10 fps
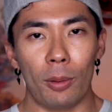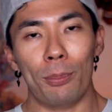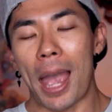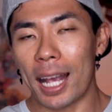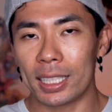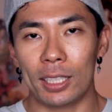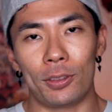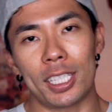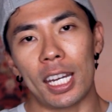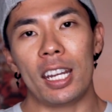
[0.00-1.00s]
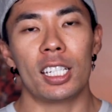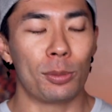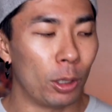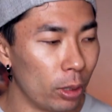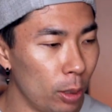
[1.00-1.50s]
massive changes.
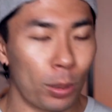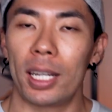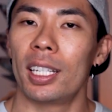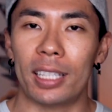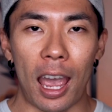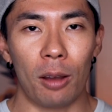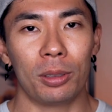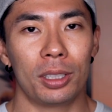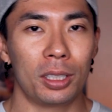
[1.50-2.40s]
But when you break it down